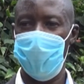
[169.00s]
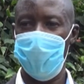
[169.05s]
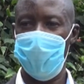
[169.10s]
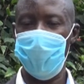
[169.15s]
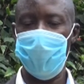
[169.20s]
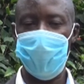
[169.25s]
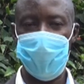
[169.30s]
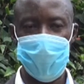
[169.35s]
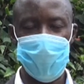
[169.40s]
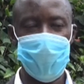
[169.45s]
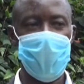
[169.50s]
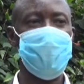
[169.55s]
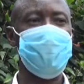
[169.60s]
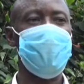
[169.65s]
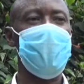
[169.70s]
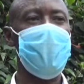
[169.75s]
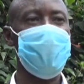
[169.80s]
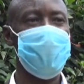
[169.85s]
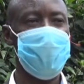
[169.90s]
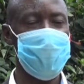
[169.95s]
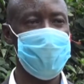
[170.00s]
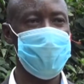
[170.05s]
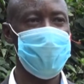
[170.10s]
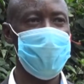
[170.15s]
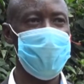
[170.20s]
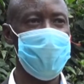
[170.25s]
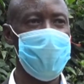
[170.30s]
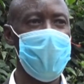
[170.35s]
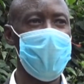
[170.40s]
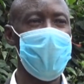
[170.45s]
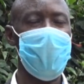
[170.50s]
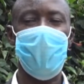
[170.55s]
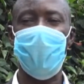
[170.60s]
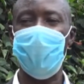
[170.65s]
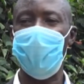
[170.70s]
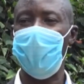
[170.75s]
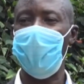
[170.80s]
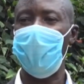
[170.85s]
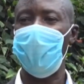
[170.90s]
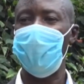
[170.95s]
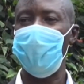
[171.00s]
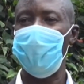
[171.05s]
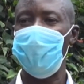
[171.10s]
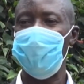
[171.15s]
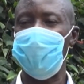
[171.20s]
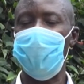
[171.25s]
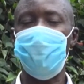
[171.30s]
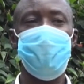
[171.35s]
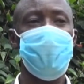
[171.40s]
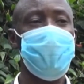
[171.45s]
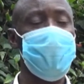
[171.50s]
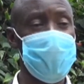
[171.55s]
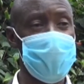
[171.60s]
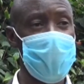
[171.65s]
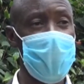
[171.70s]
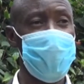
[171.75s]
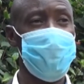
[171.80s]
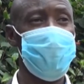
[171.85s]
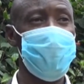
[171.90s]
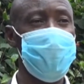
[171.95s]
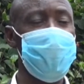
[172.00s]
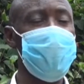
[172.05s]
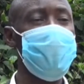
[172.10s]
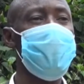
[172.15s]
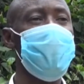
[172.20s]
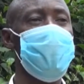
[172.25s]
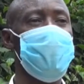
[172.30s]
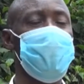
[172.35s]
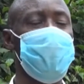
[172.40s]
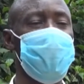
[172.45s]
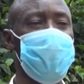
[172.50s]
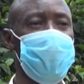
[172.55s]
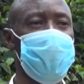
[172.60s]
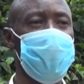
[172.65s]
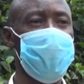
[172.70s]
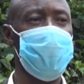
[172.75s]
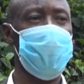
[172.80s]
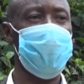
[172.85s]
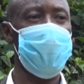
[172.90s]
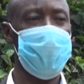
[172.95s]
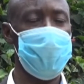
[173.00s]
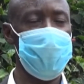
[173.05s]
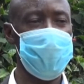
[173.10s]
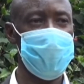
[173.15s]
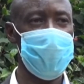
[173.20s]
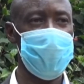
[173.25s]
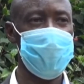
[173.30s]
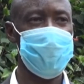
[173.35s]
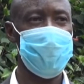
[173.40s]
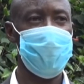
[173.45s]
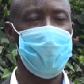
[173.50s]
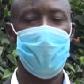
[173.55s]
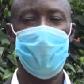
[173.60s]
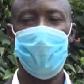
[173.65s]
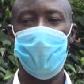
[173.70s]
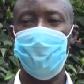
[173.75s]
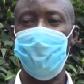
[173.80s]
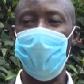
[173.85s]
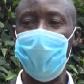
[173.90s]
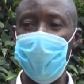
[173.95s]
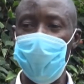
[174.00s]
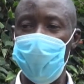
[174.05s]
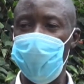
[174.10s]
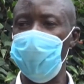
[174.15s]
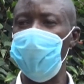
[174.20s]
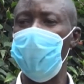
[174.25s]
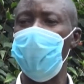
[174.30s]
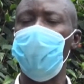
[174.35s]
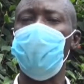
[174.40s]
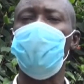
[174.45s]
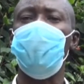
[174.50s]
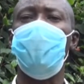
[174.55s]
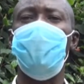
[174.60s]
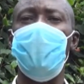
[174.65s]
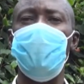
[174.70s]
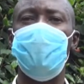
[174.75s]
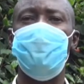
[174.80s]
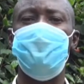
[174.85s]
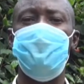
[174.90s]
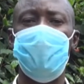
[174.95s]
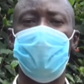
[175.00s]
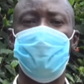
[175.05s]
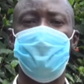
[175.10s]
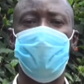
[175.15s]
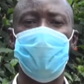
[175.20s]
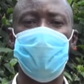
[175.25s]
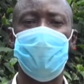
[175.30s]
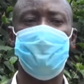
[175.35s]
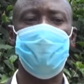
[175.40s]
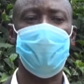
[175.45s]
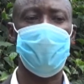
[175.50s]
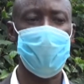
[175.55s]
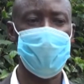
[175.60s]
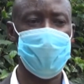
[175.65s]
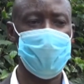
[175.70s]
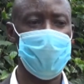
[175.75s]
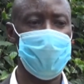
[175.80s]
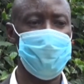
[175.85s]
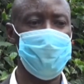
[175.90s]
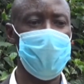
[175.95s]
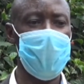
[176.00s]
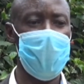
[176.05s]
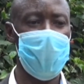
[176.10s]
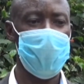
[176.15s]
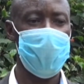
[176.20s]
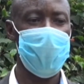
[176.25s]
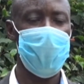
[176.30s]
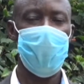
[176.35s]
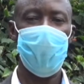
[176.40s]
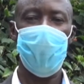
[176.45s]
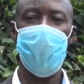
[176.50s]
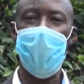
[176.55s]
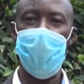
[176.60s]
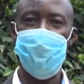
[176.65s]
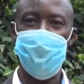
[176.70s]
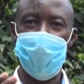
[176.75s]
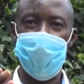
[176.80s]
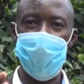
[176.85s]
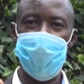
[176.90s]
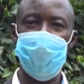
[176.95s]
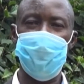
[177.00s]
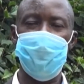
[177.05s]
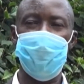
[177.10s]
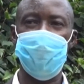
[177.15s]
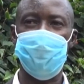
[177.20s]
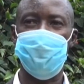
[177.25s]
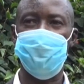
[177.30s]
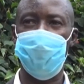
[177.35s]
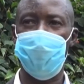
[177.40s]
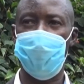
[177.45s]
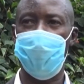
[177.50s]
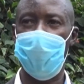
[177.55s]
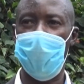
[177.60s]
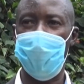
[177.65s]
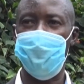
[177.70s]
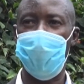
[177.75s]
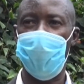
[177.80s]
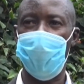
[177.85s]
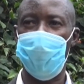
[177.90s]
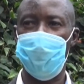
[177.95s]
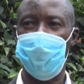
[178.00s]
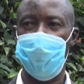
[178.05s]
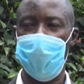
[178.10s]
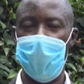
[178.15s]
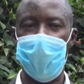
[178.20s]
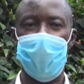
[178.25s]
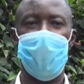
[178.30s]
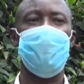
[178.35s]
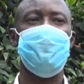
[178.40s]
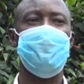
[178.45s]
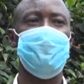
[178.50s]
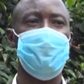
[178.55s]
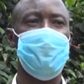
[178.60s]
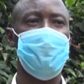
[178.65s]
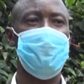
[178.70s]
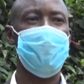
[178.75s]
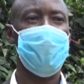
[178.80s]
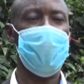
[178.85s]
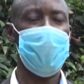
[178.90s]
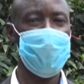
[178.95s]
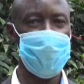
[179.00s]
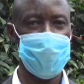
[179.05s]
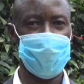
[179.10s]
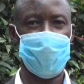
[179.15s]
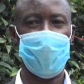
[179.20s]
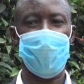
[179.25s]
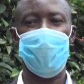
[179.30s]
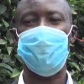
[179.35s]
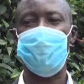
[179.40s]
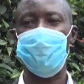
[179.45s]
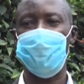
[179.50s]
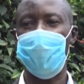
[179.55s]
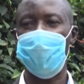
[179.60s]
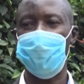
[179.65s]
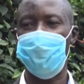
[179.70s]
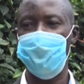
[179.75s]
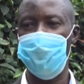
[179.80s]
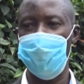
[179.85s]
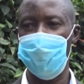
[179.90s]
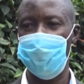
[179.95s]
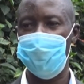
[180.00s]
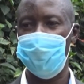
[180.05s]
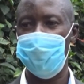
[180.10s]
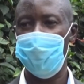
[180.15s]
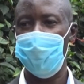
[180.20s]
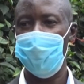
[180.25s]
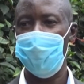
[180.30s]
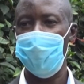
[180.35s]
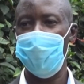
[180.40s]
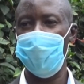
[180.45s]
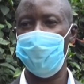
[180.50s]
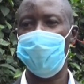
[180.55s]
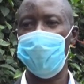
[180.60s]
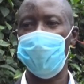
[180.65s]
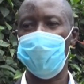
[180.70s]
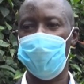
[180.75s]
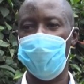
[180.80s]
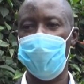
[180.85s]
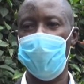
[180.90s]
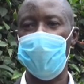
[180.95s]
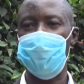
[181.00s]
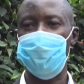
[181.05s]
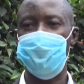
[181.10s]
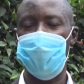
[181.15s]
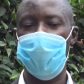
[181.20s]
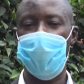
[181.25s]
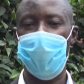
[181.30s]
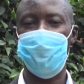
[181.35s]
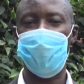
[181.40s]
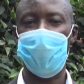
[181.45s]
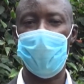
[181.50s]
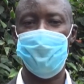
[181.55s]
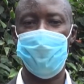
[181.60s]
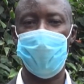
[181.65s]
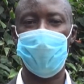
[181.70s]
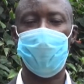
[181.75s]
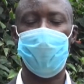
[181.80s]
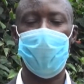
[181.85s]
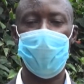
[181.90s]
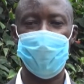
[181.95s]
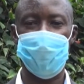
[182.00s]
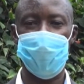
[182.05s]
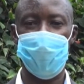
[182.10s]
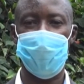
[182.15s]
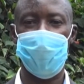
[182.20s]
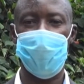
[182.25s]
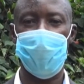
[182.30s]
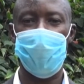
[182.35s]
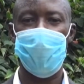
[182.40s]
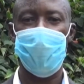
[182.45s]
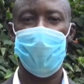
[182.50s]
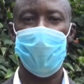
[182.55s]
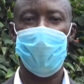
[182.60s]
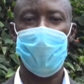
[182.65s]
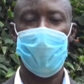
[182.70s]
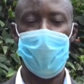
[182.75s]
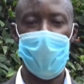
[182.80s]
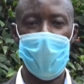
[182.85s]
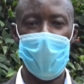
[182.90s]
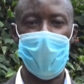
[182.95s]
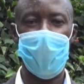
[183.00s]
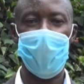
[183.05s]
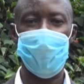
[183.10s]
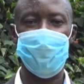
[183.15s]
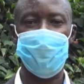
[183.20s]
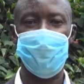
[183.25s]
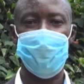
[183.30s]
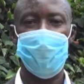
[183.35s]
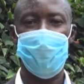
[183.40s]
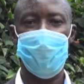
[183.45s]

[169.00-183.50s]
the teachers are tested and other support staff within the school, not only teachers. But the children also must be tested. Now, we are beginning with a smaller number of learners, candidate classes. That means if the school has been having about 1,000 learners,